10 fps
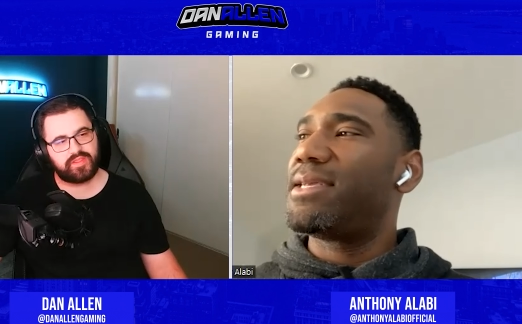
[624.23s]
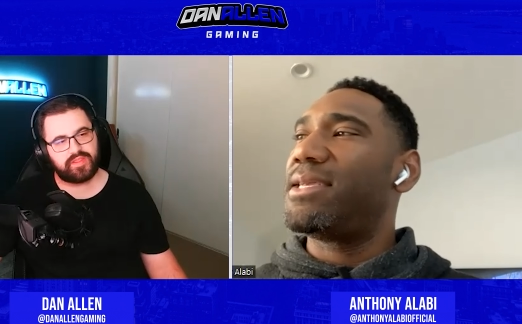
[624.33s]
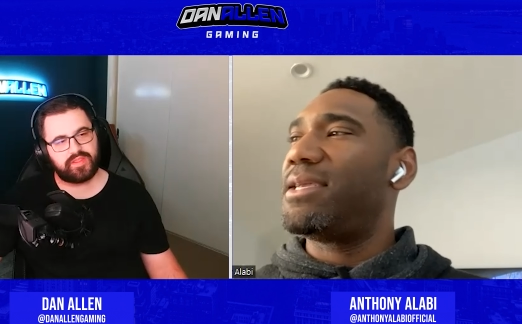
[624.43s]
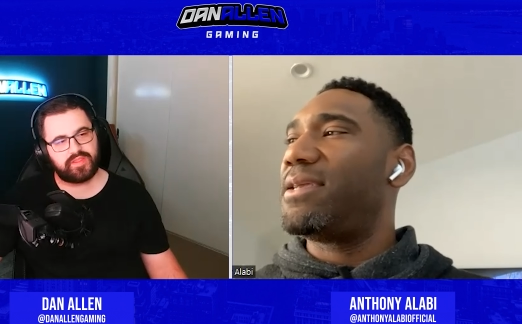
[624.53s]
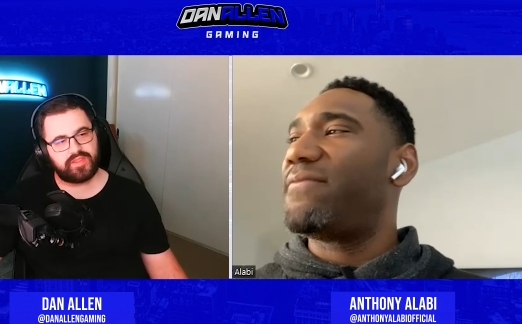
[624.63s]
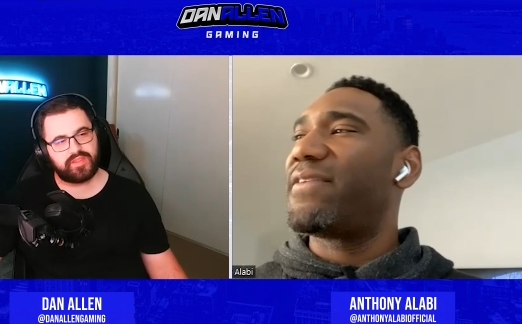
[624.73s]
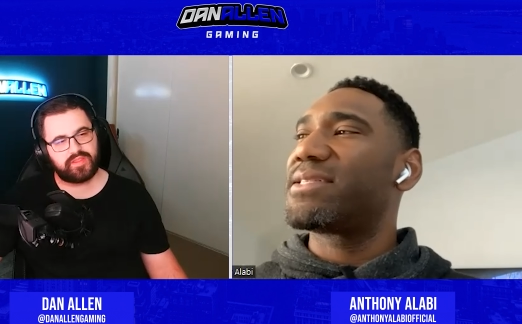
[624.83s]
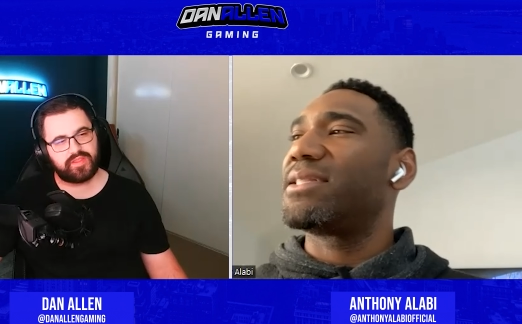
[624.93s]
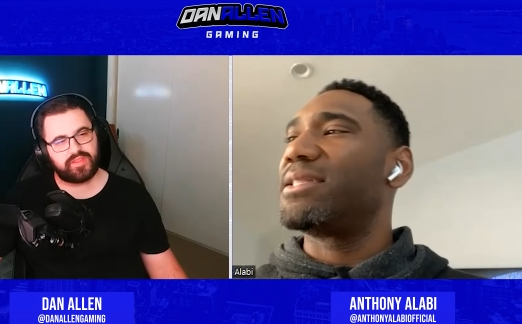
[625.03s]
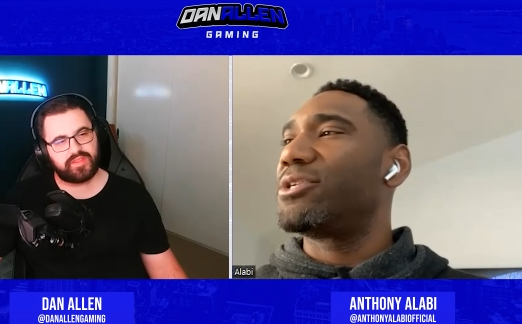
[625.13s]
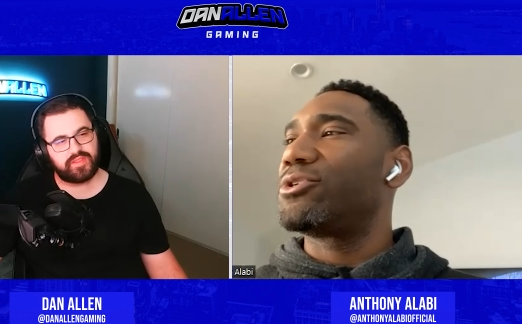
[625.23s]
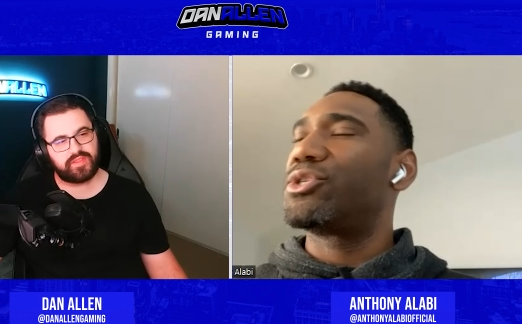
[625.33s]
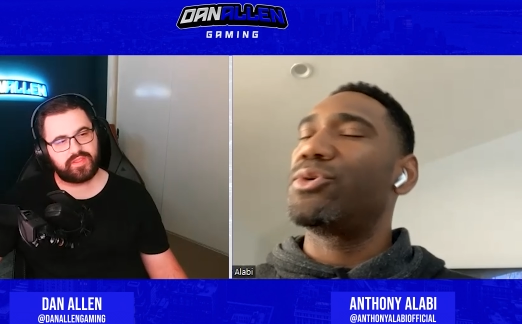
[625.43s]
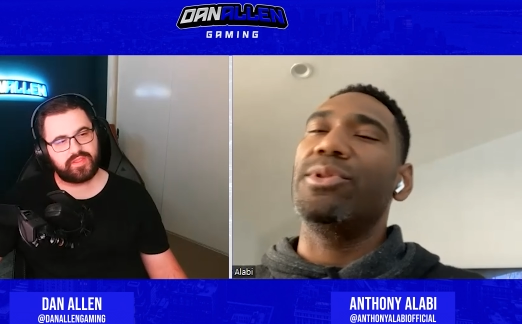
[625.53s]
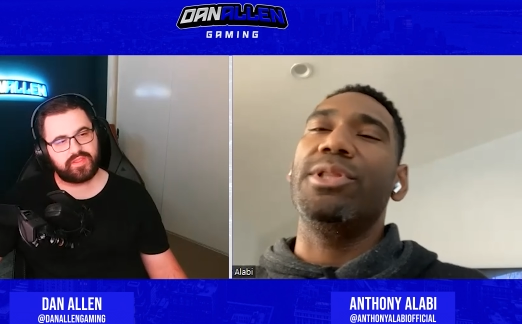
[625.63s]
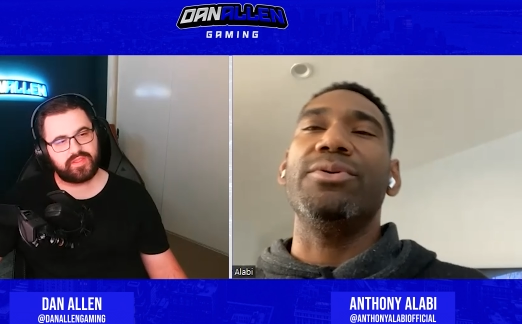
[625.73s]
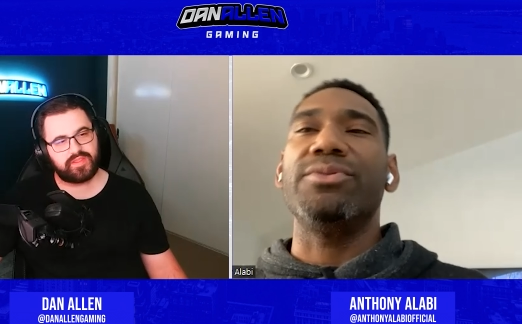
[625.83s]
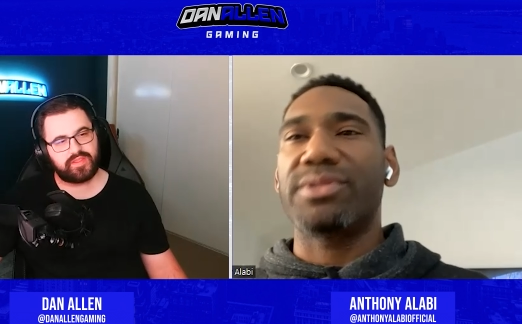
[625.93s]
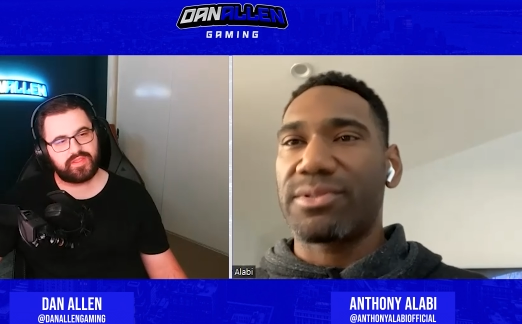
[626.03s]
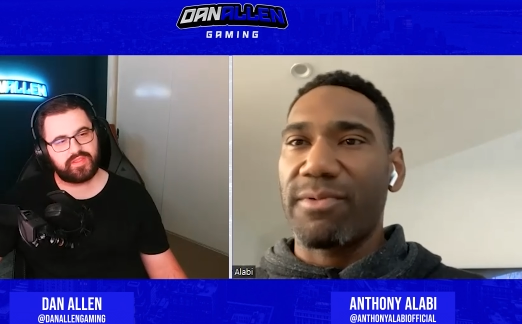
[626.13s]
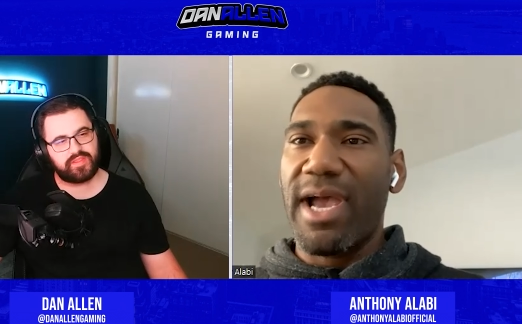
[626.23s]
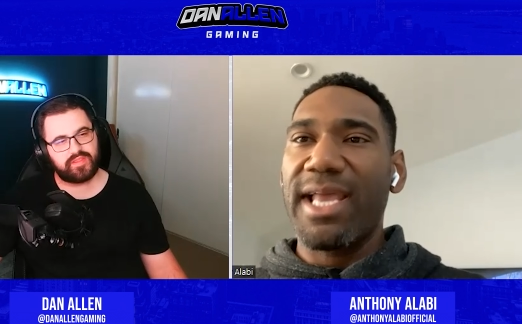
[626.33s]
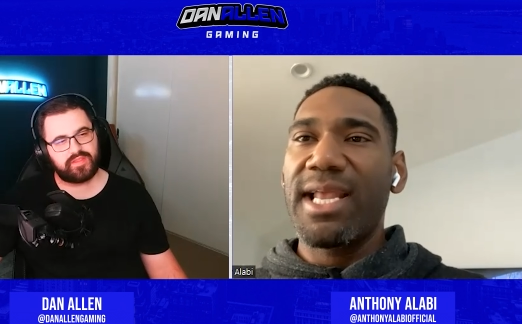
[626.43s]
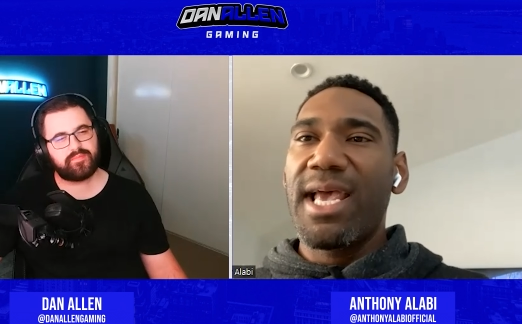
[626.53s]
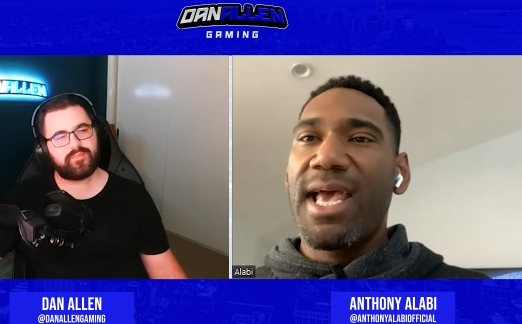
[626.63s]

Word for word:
Speaker 1: he felt a little too loose, right?